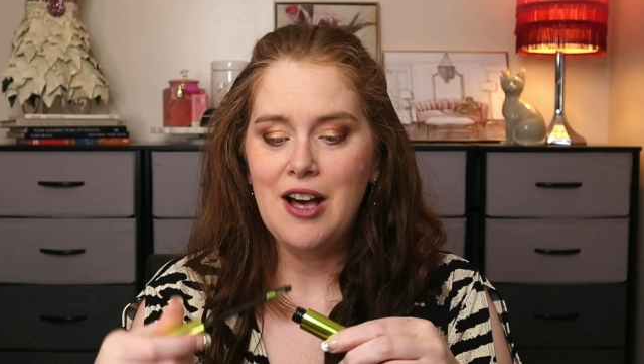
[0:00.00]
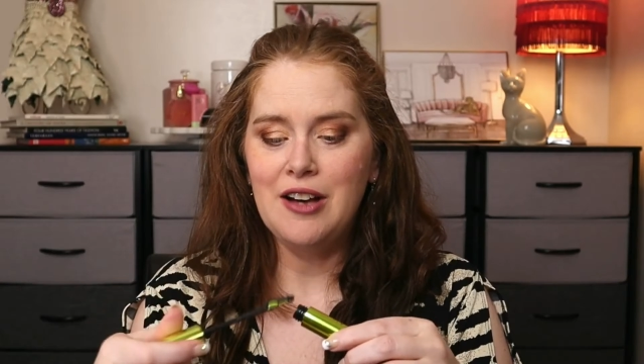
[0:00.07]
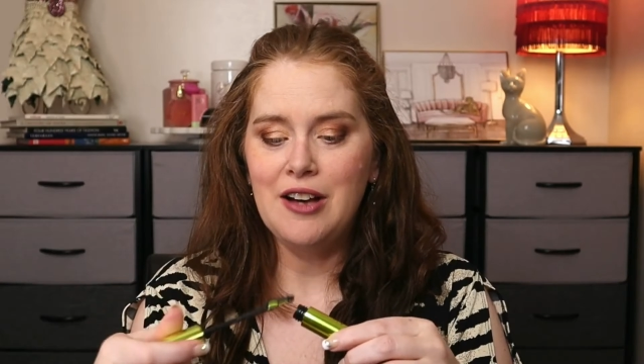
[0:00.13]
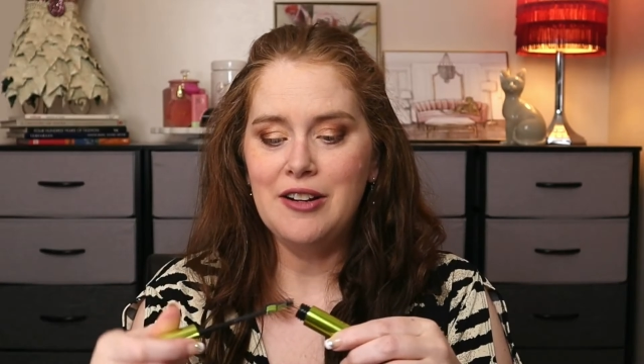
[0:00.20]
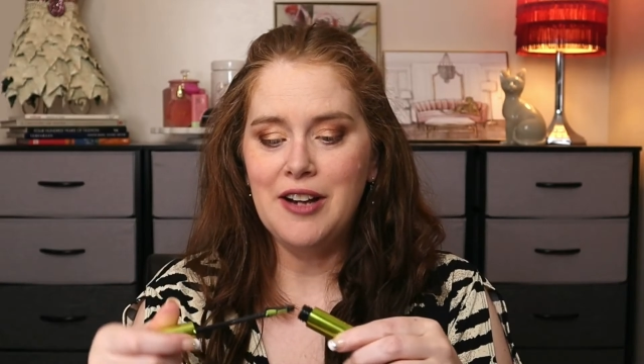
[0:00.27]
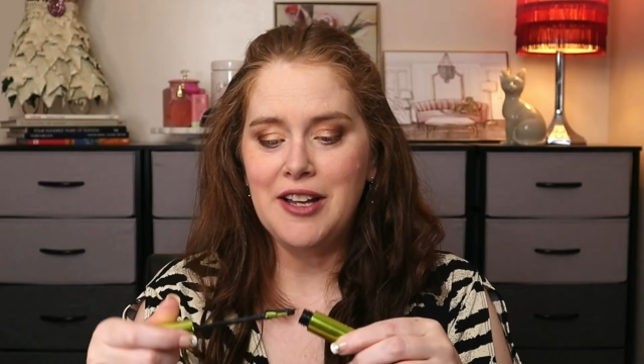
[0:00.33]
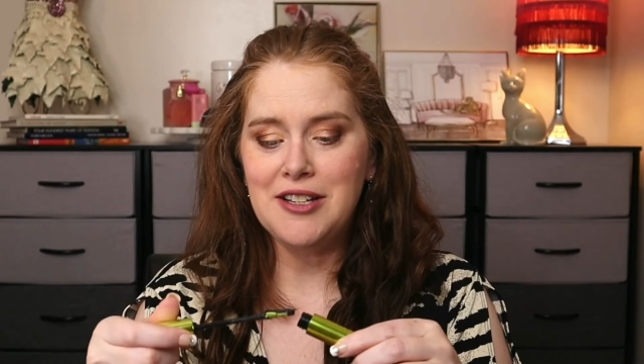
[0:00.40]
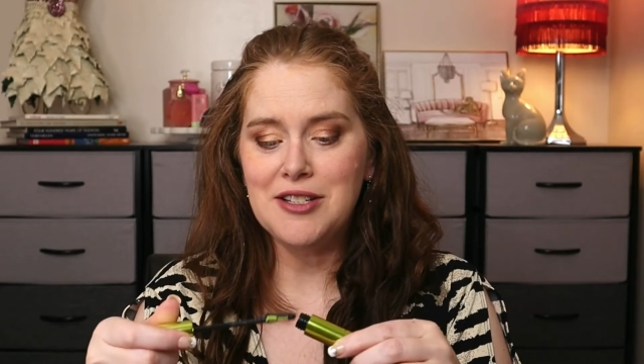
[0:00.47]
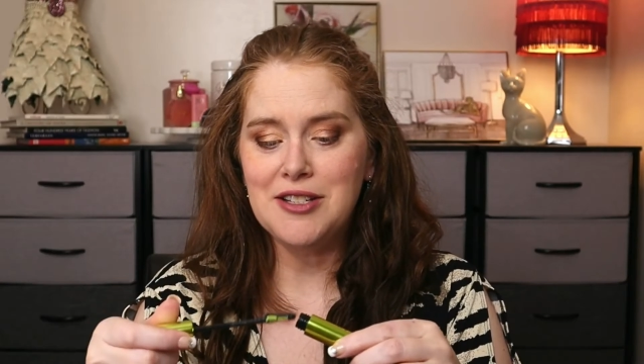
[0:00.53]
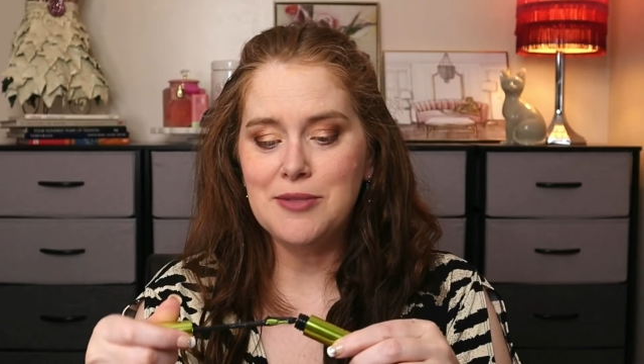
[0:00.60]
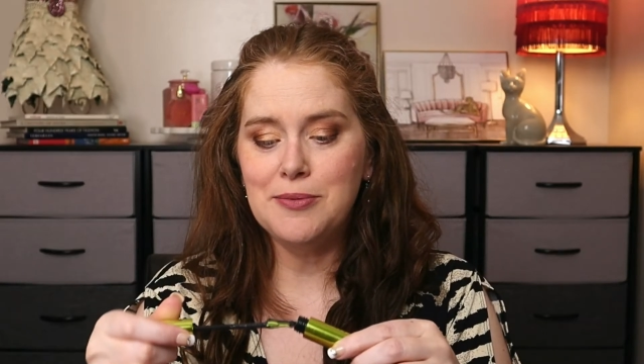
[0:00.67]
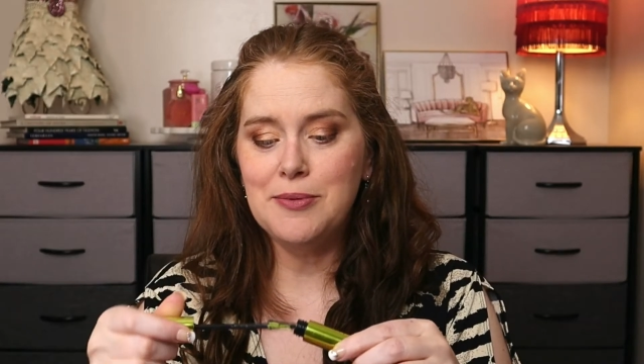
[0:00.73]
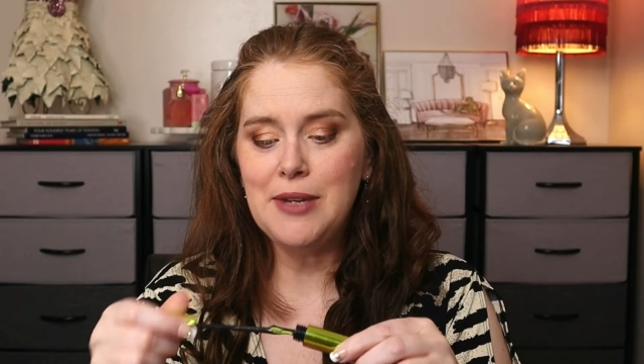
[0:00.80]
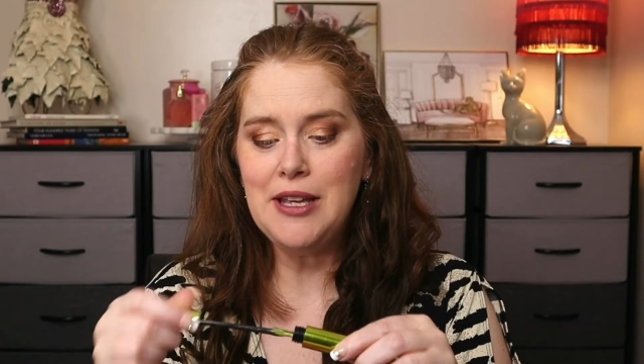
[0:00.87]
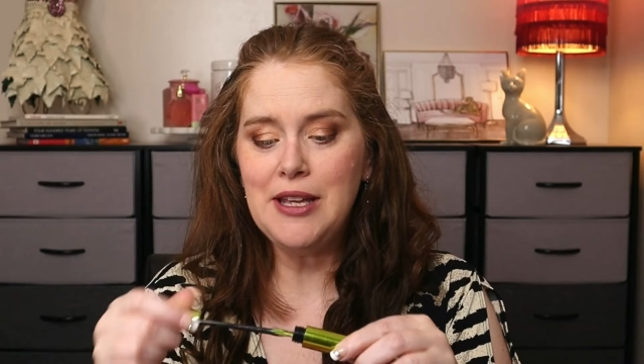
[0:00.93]
All right,
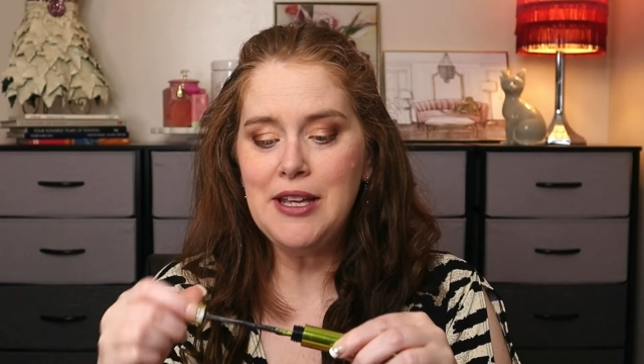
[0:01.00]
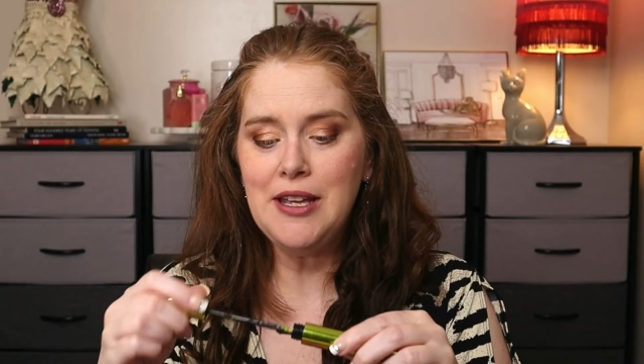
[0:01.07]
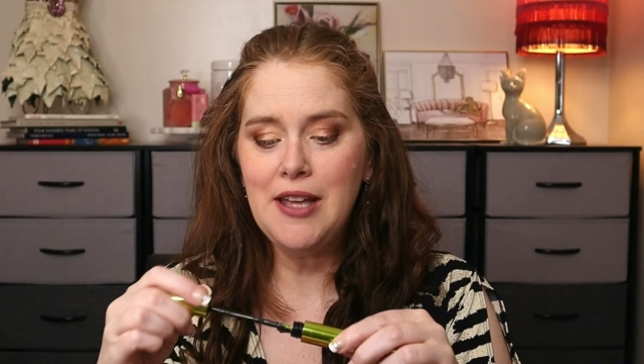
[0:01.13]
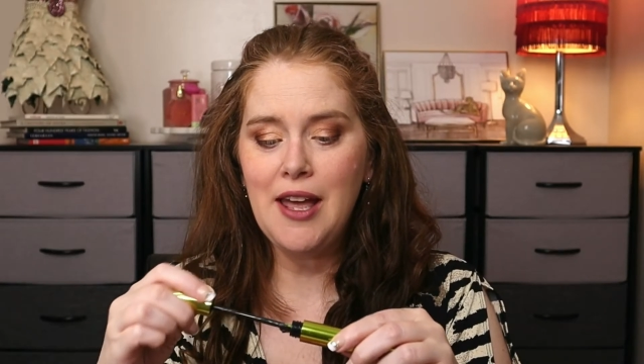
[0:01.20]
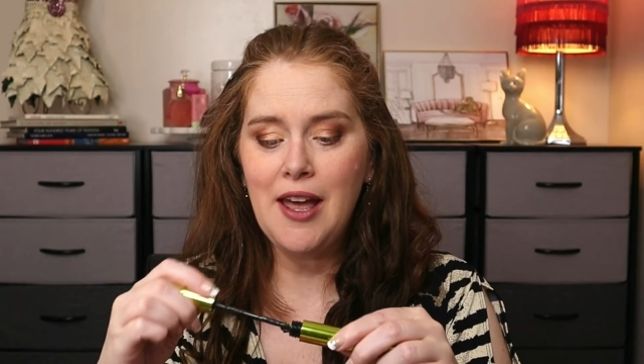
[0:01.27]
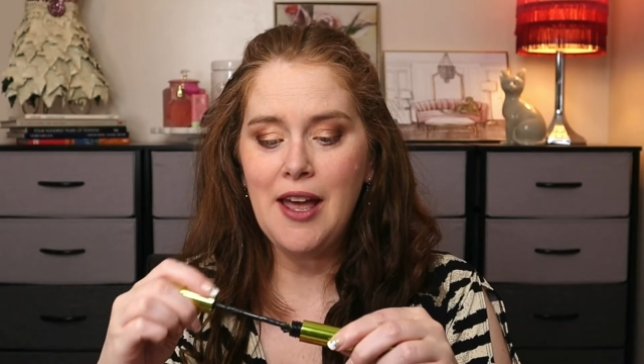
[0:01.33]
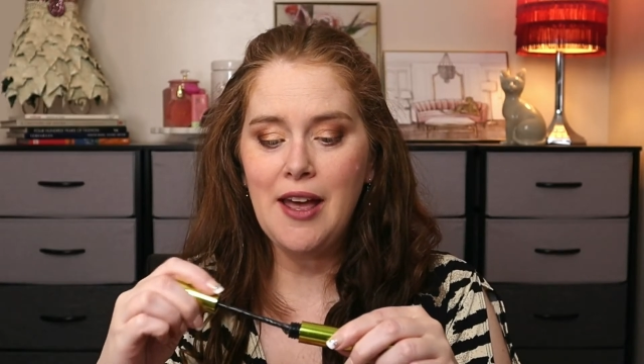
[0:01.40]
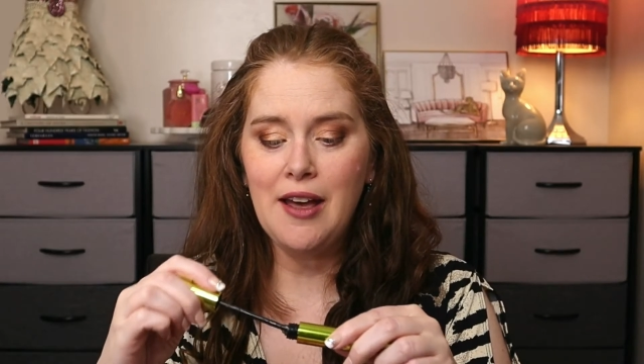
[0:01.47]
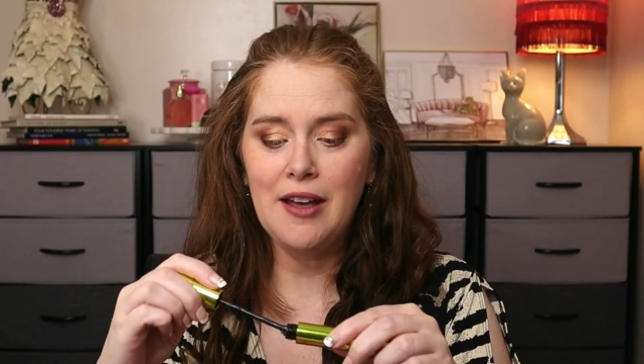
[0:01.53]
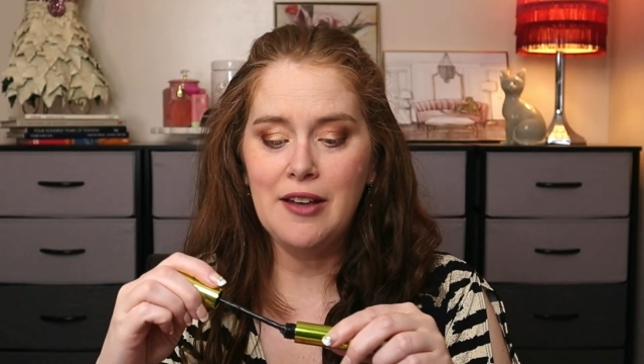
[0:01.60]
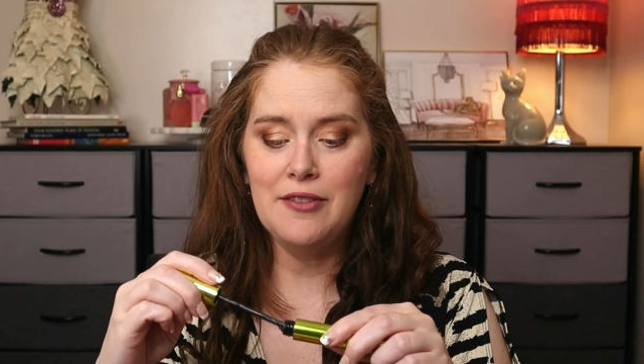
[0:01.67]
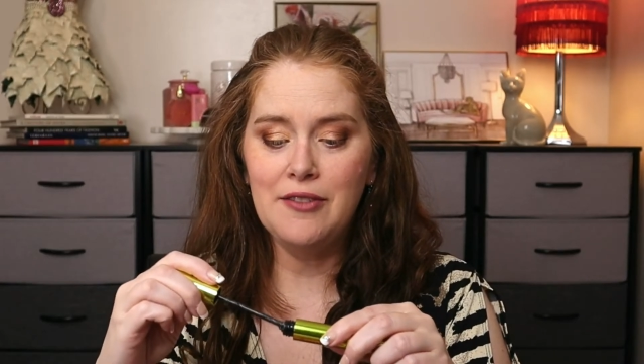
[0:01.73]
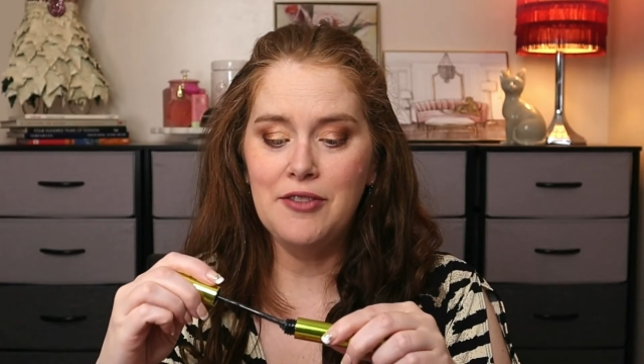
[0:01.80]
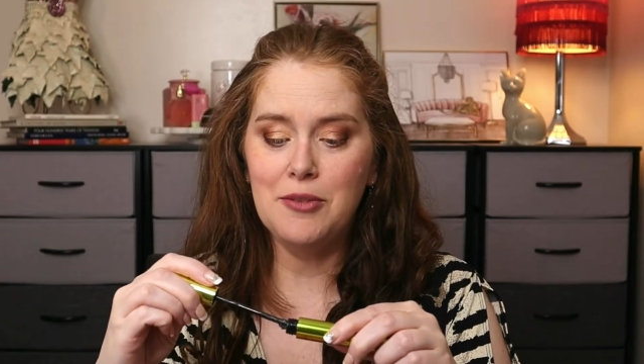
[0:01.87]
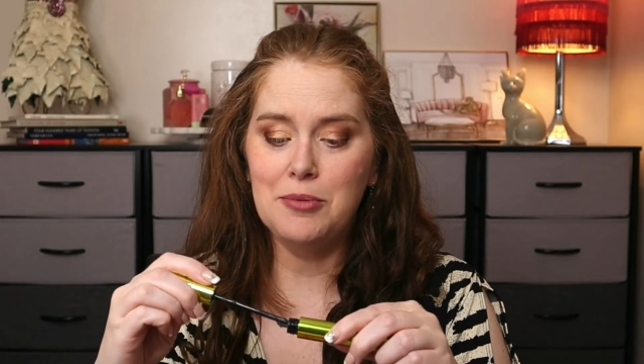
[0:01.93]
we have